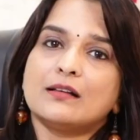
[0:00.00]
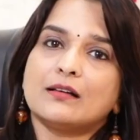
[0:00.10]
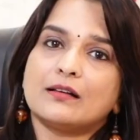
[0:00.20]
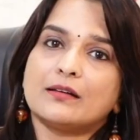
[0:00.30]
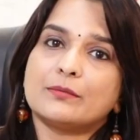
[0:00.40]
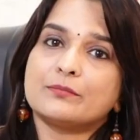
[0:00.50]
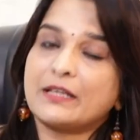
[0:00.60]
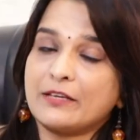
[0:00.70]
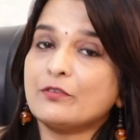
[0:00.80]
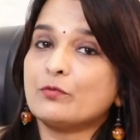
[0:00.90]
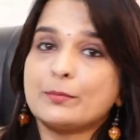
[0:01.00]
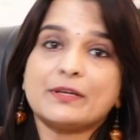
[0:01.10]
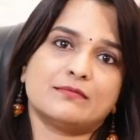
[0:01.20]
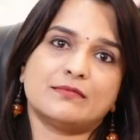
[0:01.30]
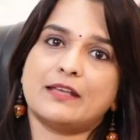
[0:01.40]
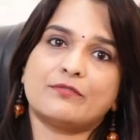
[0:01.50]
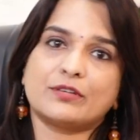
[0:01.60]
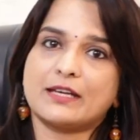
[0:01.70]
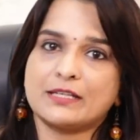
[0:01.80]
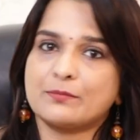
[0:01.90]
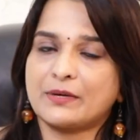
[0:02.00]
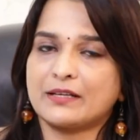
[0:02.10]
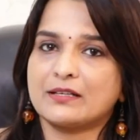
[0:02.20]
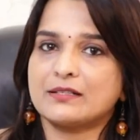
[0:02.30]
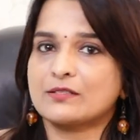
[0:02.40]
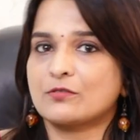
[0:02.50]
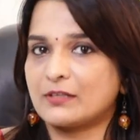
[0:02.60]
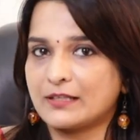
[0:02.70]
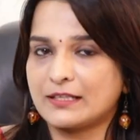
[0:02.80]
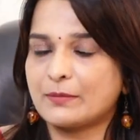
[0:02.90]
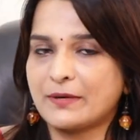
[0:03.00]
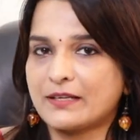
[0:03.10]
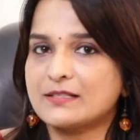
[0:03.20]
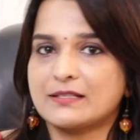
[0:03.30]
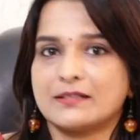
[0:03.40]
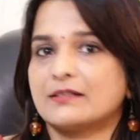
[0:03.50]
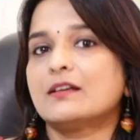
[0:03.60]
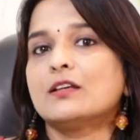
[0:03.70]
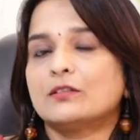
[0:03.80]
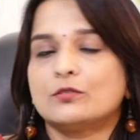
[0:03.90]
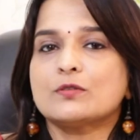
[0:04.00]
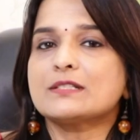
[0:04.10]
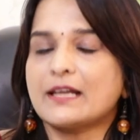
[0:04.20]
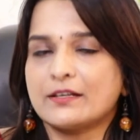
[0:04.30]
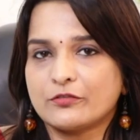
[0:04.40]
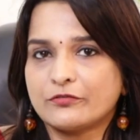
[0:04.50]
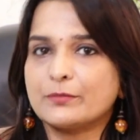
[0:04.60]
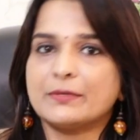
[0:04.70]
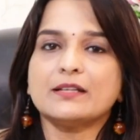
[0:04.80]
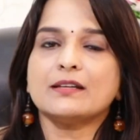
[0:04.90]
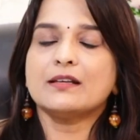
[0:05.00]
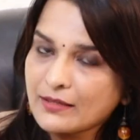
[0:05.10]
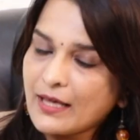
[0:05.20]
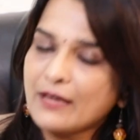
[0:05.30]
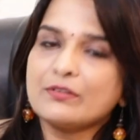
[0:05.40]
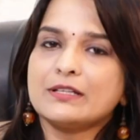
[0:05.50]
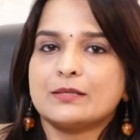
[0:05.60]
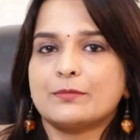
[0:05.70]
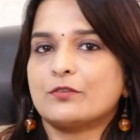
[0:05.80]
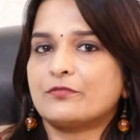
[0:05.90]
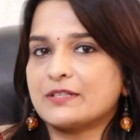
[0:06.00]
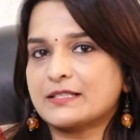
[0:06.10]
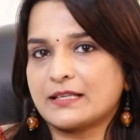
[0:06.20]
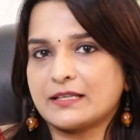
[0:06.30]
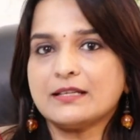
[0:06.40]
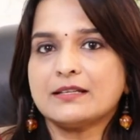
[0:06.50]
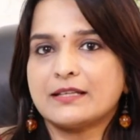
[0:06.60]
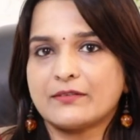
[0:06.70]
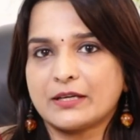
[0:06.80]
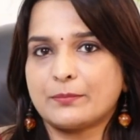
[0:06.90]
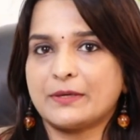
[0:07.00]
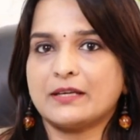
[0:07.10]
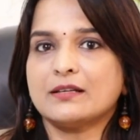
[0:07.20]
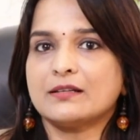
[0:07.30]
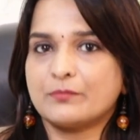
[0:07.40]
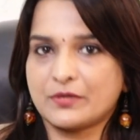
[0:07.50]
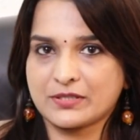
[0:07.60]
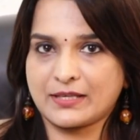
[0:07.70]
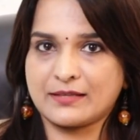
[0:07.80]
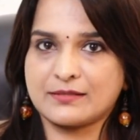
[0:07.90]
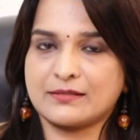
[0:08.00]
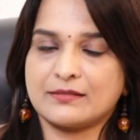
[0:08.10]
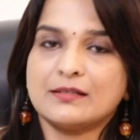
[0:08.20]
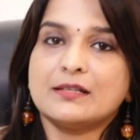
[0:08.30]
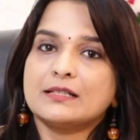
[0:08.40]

if a woman never getting pregnant is called nulliparous, and those kind of women have a little bit of risk in developing breast cancer.